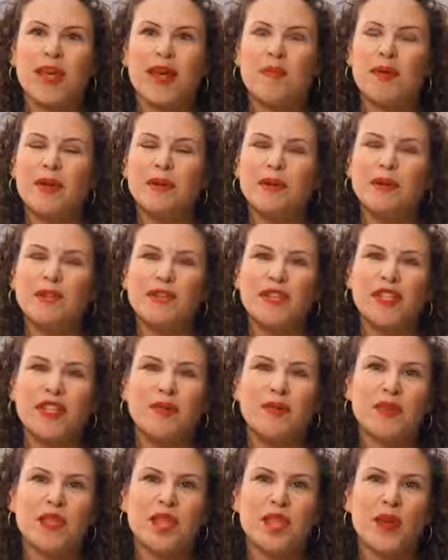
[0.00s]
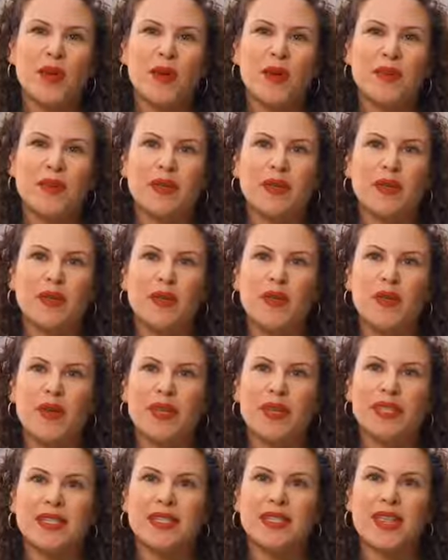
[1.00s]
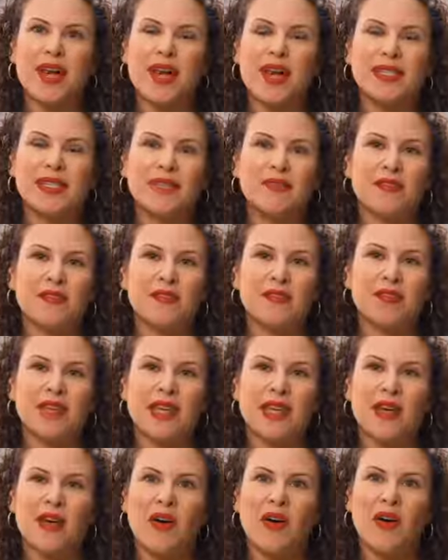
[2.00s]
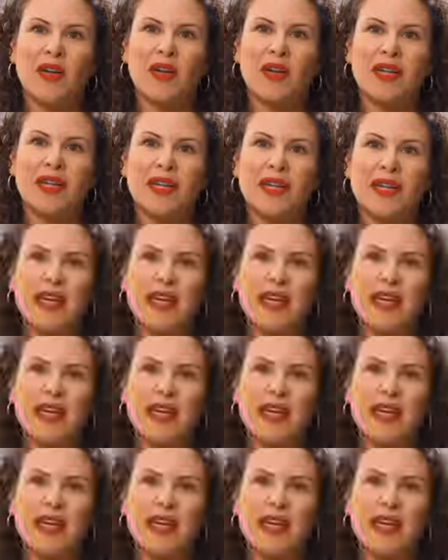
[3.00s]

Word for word: Becoming proficient with the equipment was not difficult at all,